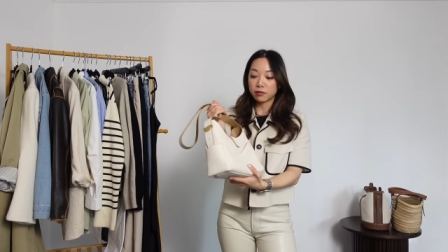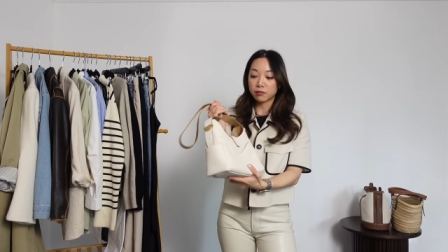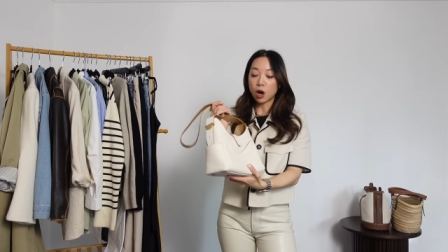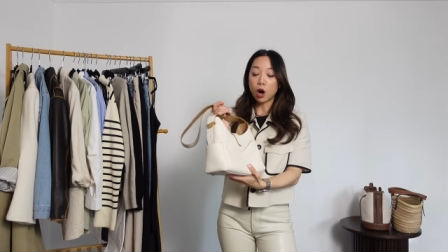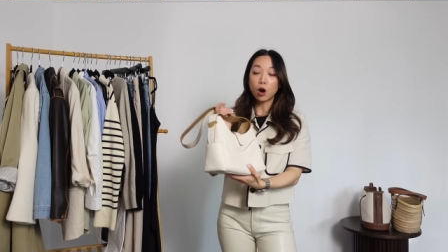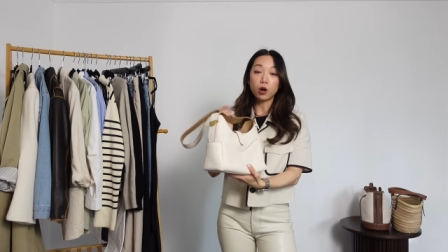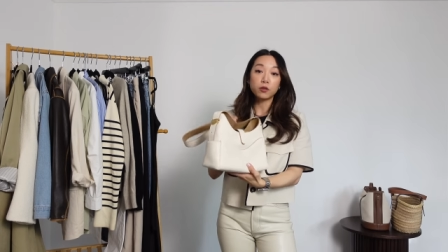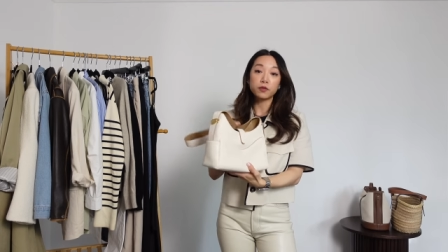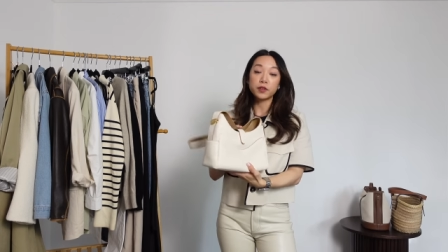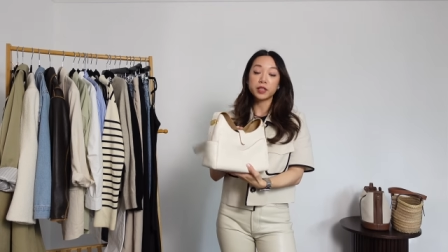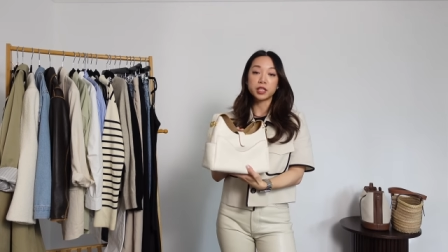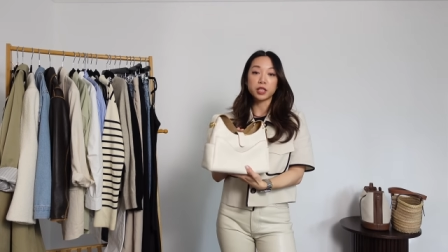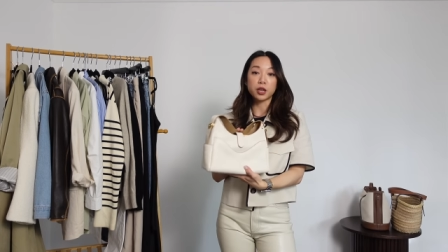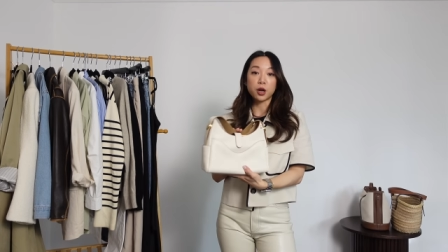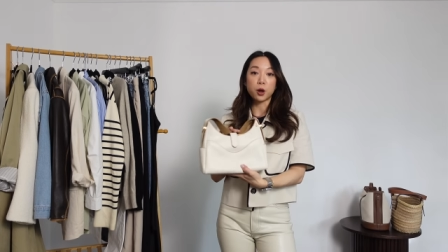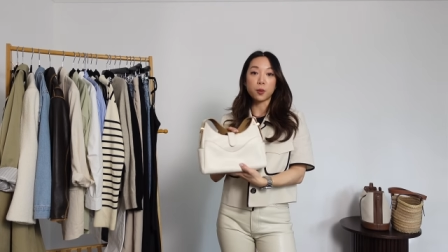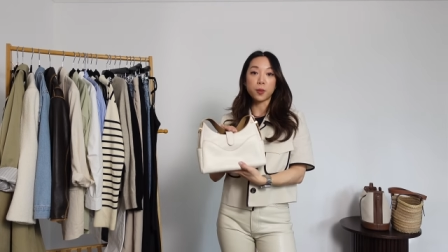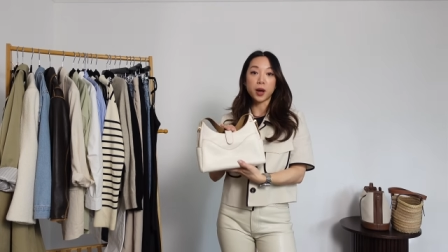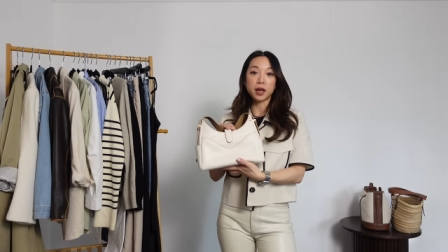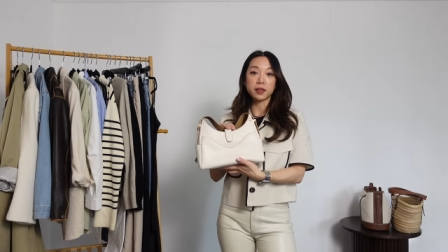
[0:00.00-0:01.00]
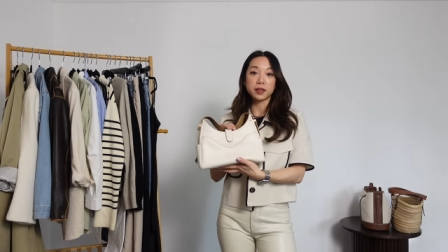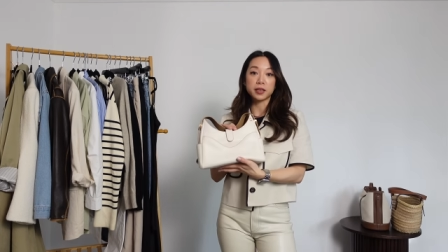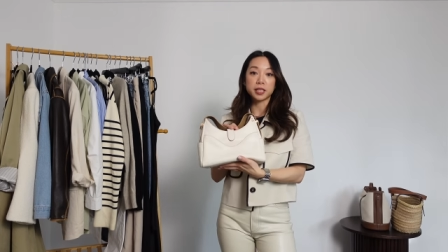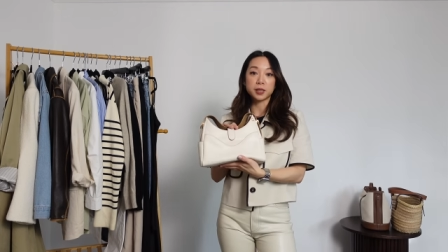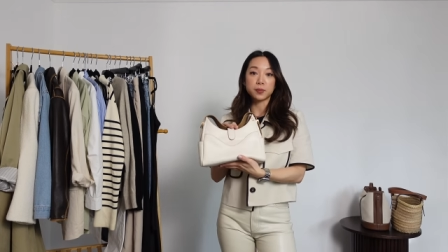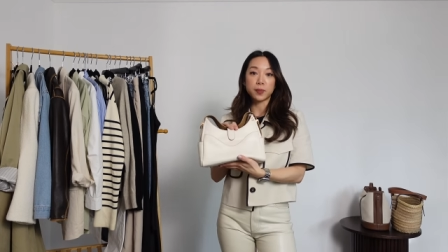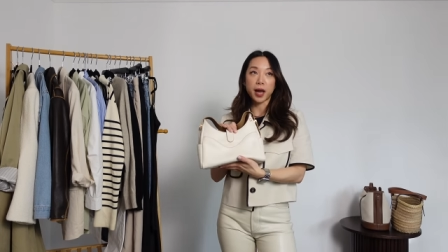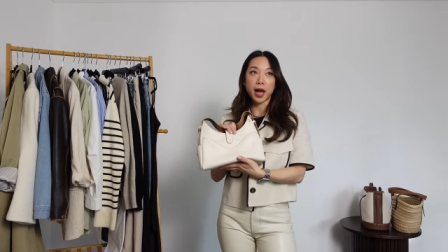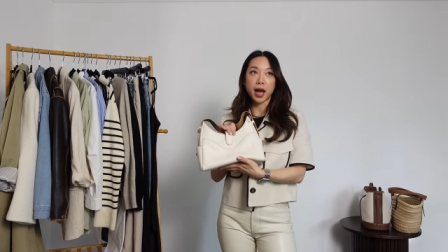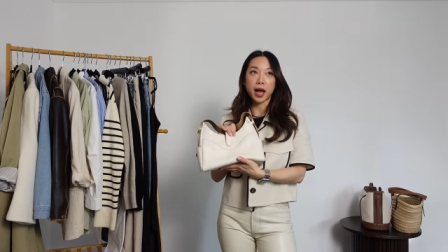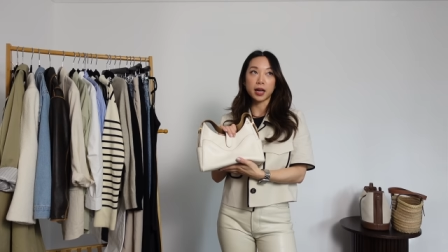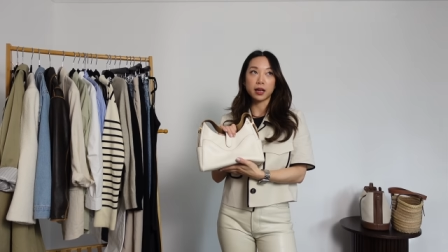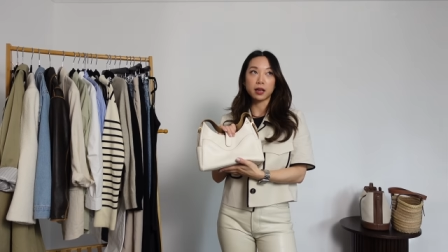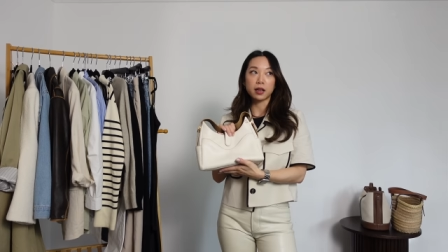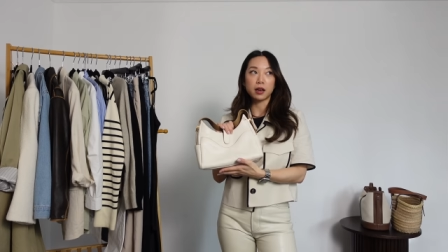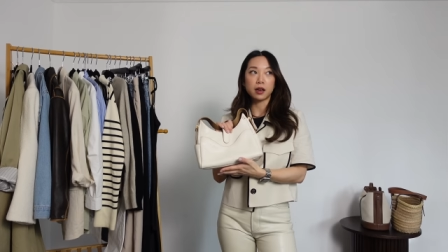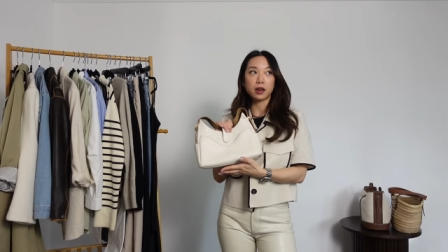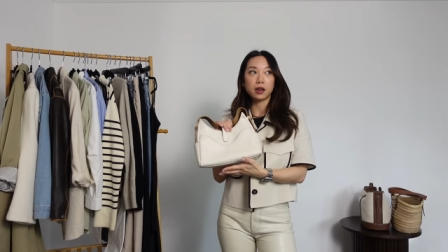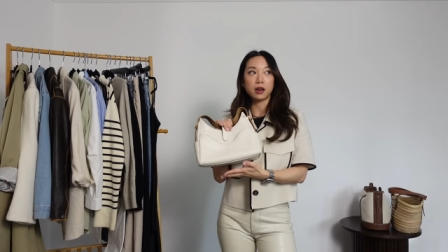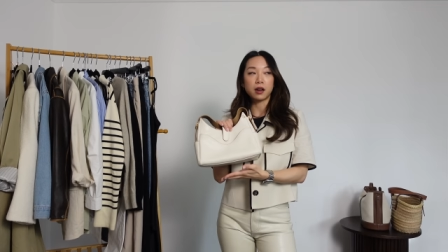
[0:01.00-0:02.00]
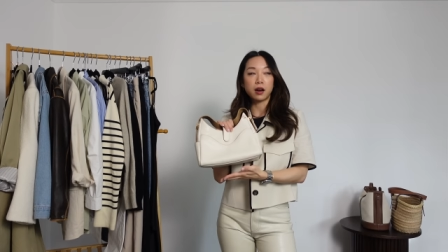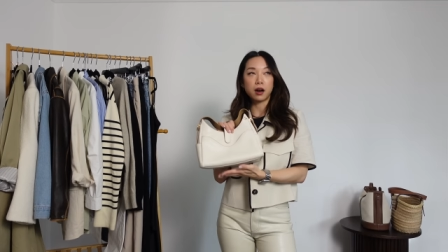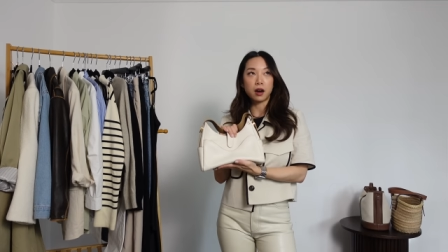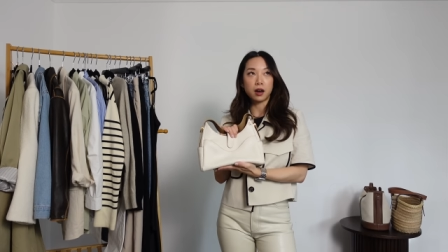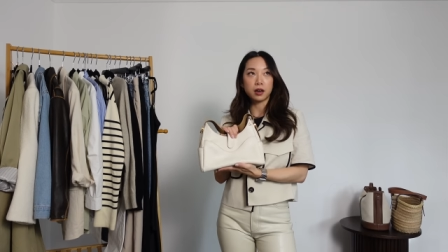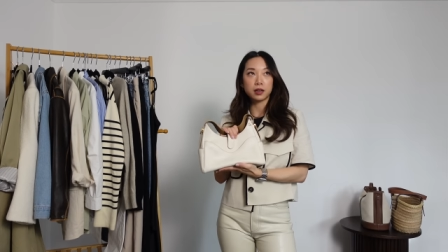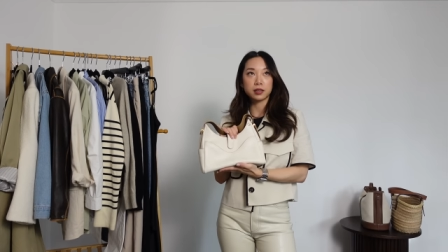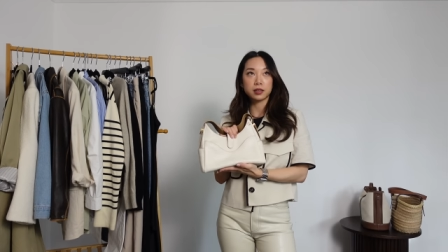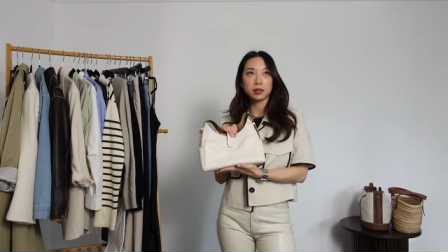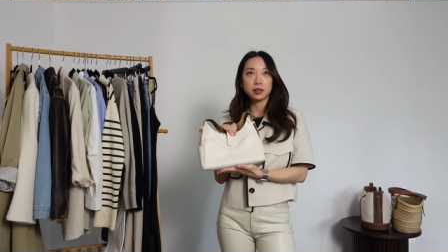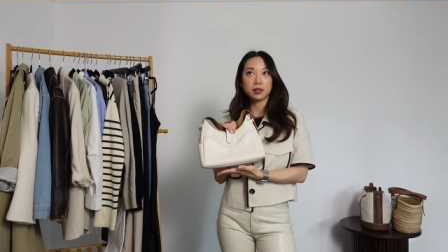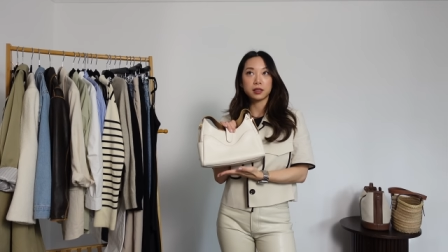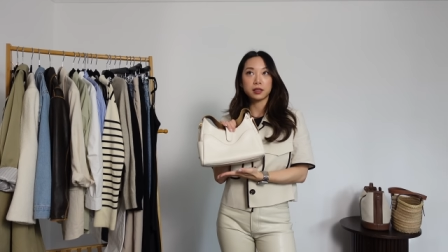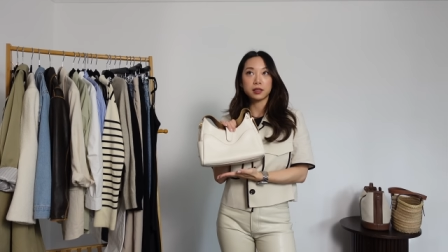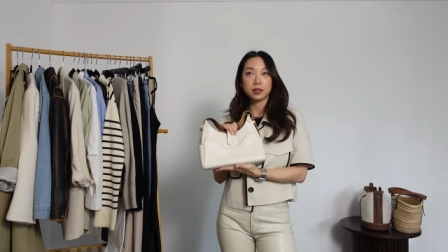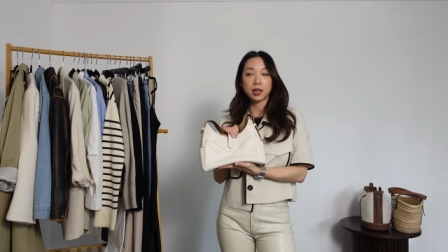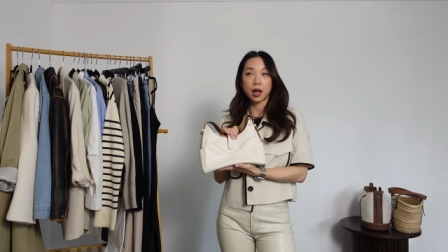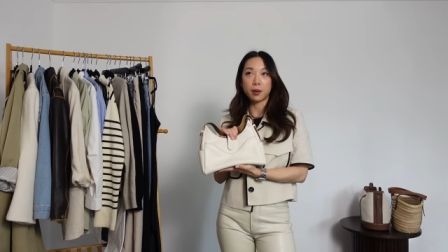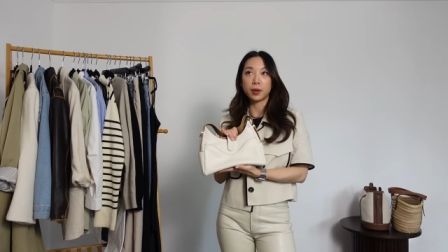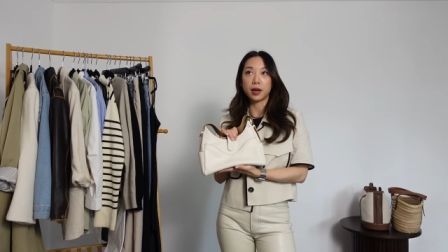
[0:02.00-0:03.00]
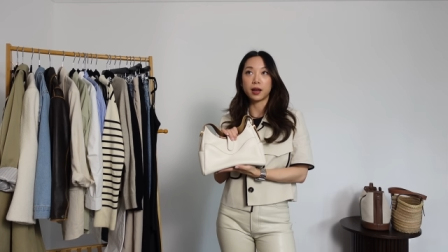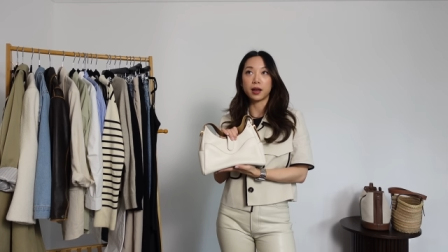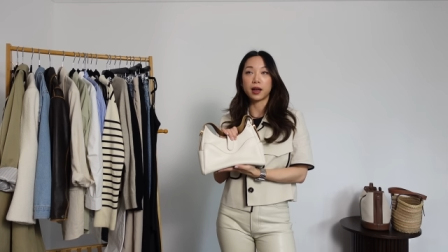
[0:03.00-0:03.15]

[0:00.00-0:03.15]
whole video about this bag last summer